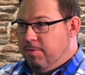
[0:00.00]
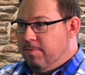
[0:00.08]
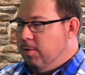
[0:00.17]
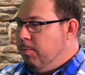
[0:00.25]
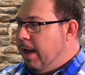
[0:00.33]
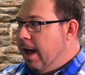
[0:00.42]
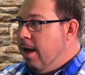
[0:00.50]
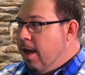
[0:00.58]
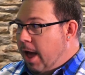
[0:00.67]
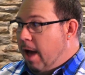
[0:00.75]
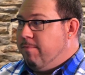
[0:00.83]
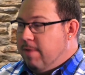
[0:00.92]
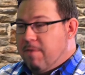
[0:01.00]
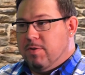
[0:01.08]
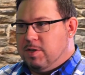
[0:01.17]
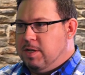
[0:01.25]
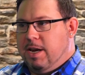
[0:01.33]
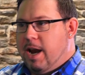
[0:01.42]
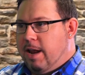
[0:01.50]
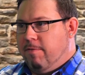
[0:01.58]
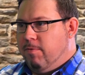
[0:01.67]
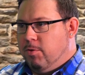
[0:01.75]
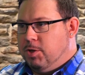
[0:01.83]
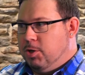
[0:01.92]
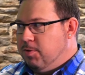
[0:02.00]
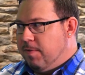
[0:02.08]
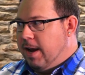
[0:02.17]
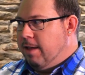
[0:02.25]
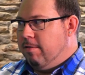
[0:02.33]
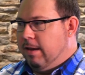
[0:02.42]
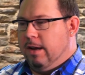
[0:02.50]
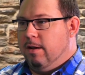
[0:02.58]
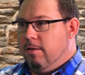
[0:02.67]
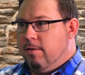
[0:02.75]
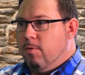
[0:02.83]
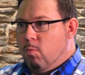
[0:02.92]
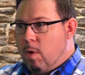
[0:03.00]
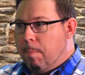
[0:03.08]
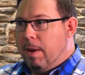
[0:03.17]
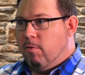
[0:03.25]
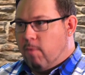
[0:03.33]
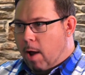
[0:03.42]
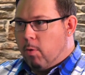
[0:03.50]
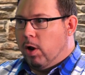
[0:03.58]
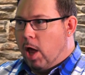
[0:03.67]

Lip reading: you filmed that, mm-hmm. have never seen any footage of anything whipping around